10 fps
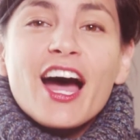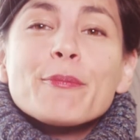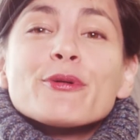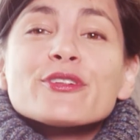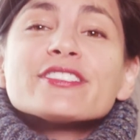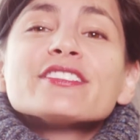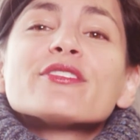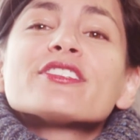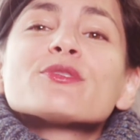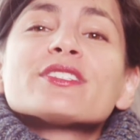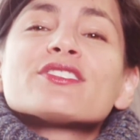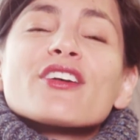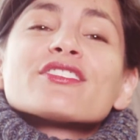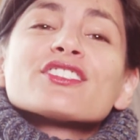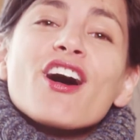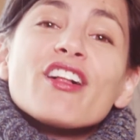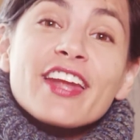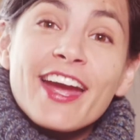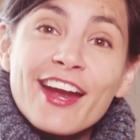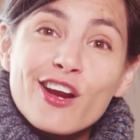I personally notice we start to call
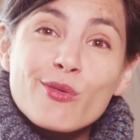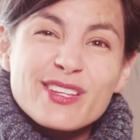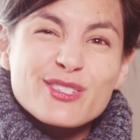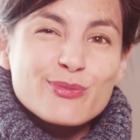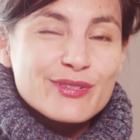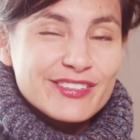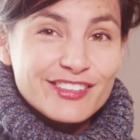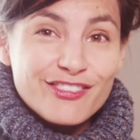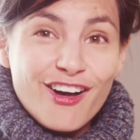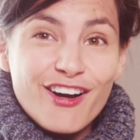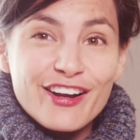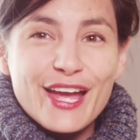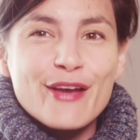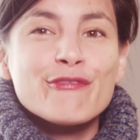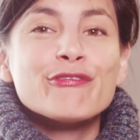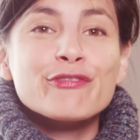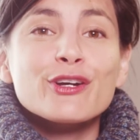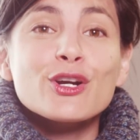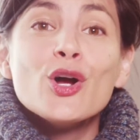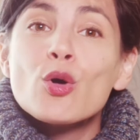it hair when it's really long and
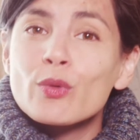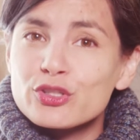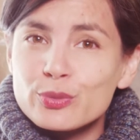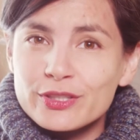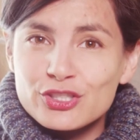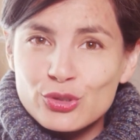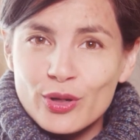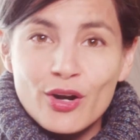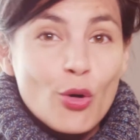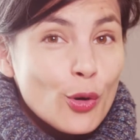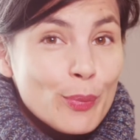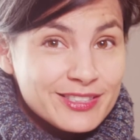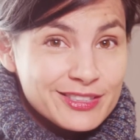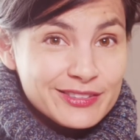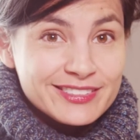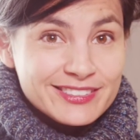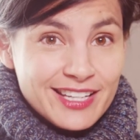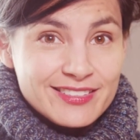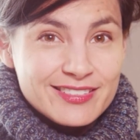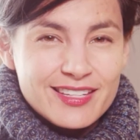fur when it's really short or particularly
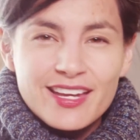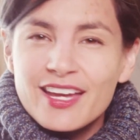dense.